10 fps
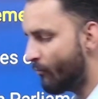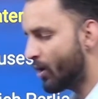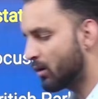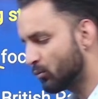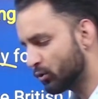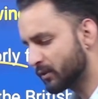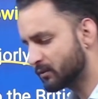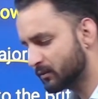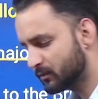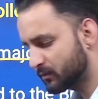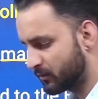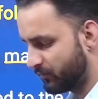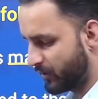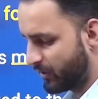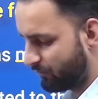More answers.
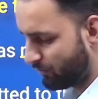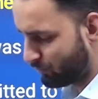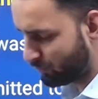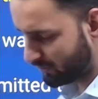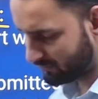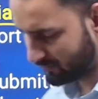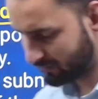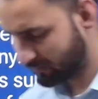I'm waiting for more answers.